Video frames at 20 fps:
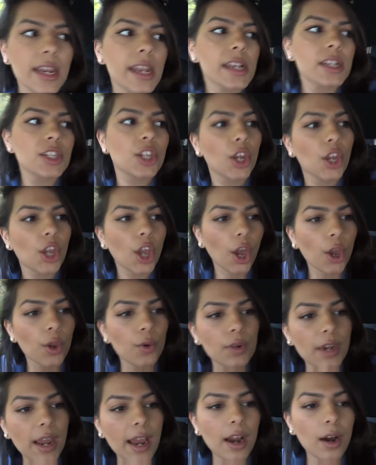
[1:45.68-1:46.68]
need to
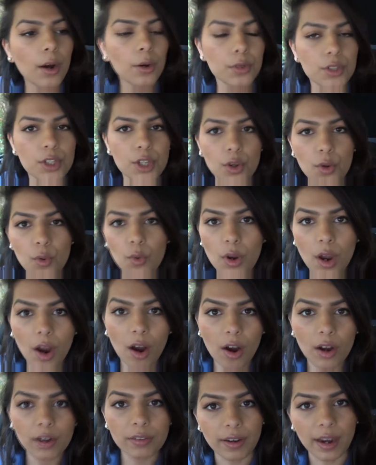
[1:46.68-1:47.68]
go now to
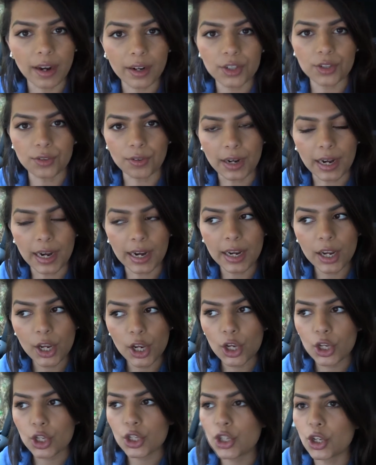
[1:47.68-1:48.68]
Card Factory
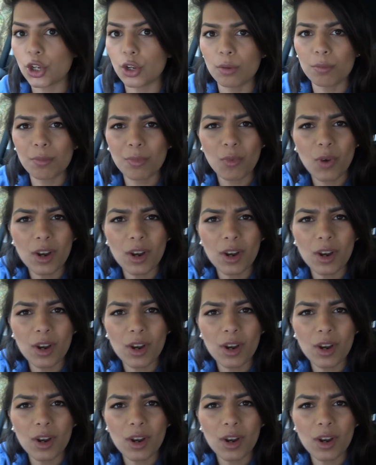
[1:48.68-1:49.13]
to